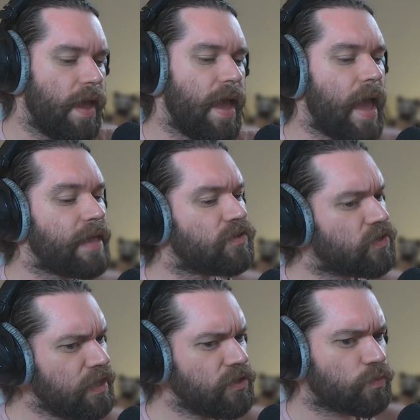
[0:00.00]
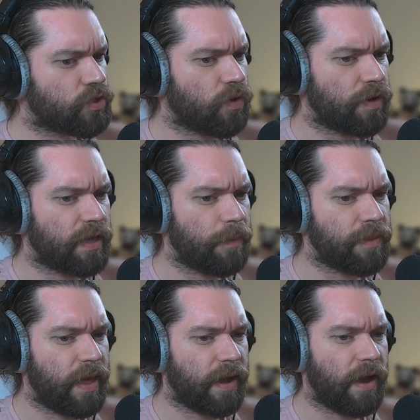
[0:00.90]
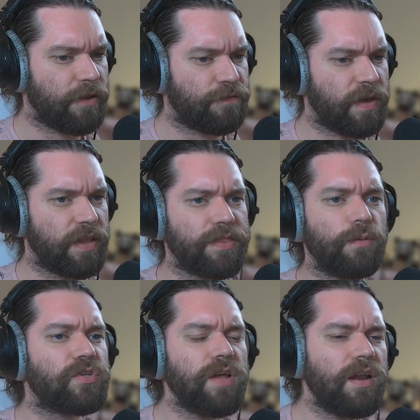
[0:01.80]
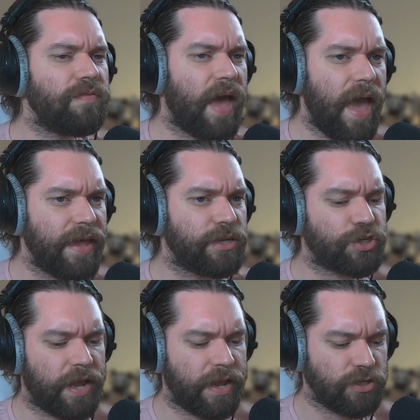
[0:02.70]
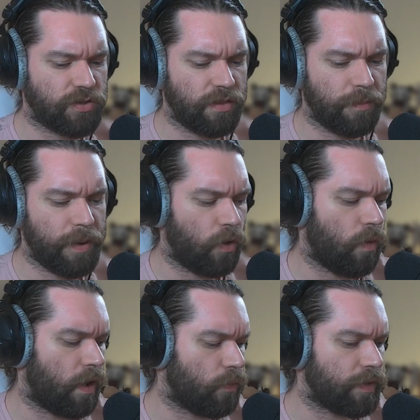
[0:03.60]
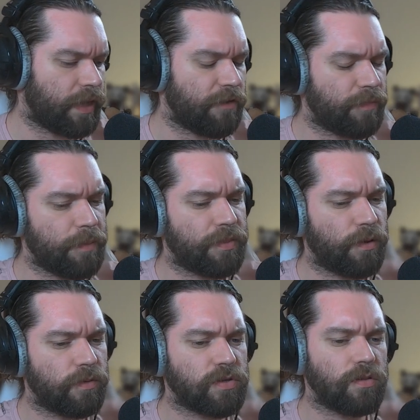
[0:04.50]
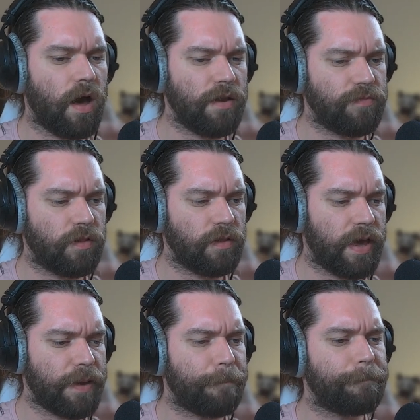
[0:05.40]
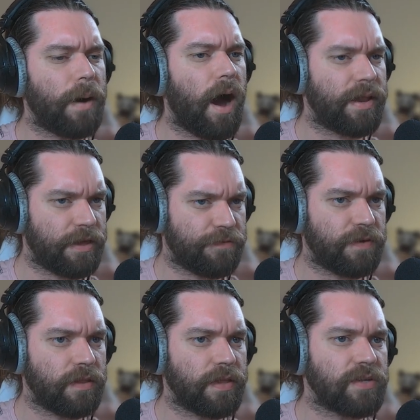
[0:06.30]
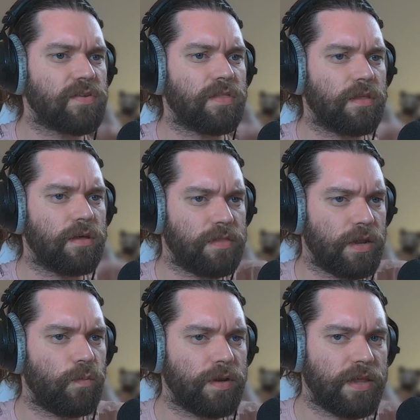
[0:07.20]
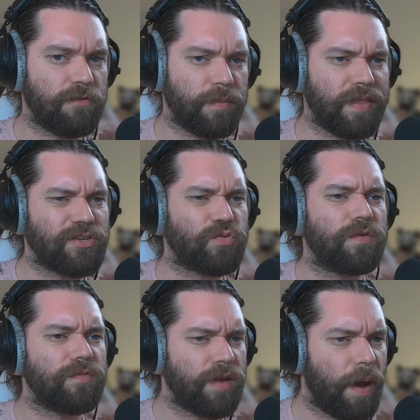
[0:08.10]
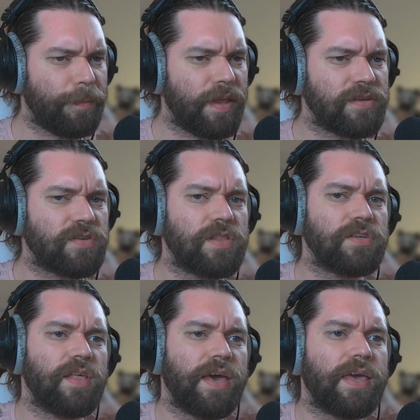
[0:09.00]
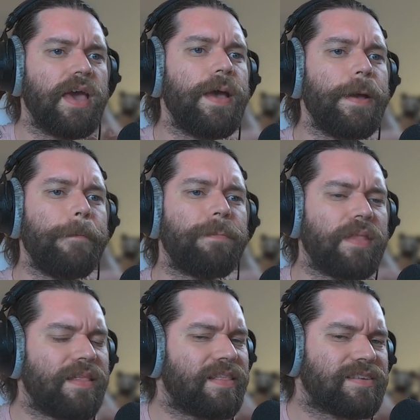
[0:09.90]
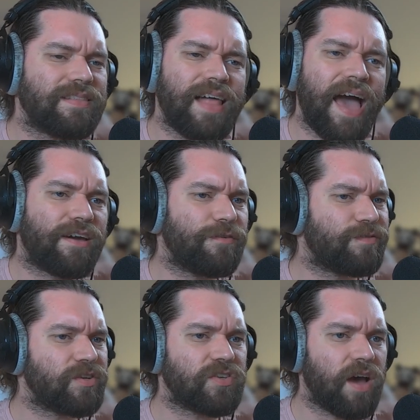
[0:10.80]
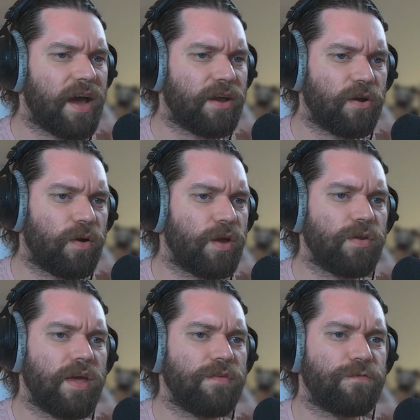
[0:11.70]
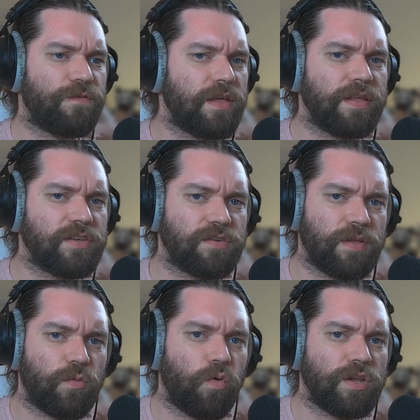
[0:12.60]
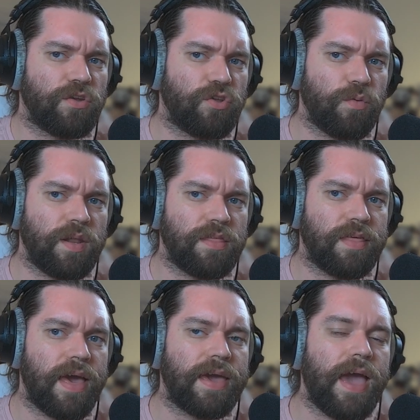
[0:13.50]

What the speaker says: And Zens were starting to give me that kind of feeling. There was none of the head change that the marijuana would give me, but there was a lot of the like body feelings that it would give me, that sort of numbness, this lack of desire and feelings of like wanting to do anything.